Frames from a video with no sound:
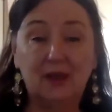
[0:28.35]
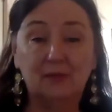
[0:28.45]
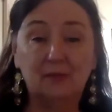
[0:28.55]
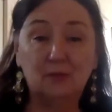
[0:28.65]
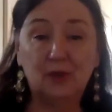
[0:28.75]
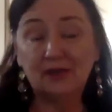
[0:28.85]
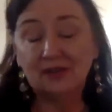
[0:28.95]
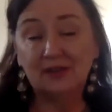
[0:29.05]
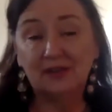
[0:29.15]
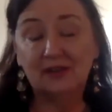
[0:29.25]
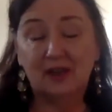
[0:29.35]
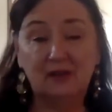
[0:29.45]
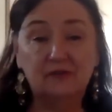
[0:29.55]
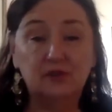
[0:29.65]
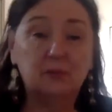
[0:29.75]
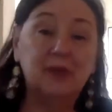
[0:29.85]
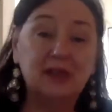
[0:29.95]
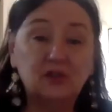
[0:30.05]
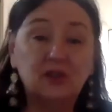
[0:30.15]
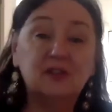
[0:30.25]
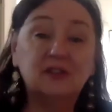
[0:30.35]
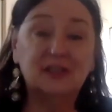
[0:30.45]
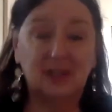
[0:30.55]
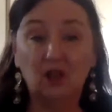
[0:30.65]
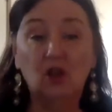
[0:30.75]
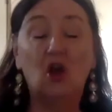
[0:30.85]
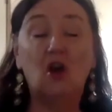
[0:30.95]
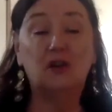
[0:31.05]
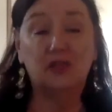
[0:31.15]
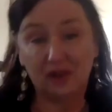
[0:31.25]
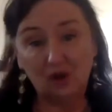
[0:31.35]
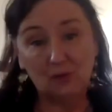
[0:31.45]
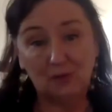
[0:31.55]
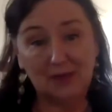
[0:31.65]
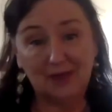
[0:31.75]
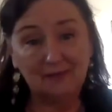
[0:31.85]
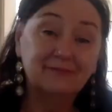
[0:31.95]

I'm the president of Dementia Sing-Along Therapy.